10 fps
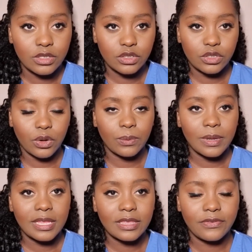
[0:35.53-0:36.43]
So
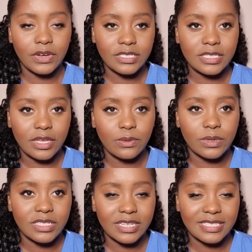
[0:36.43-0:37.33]
the first thing that you
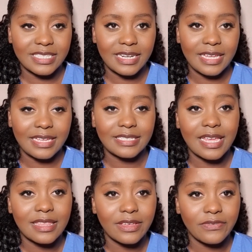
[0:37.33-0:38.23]
want to consider is
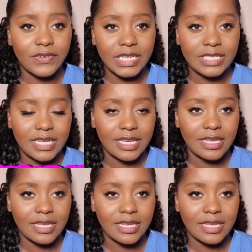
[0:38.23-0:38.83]
the funding.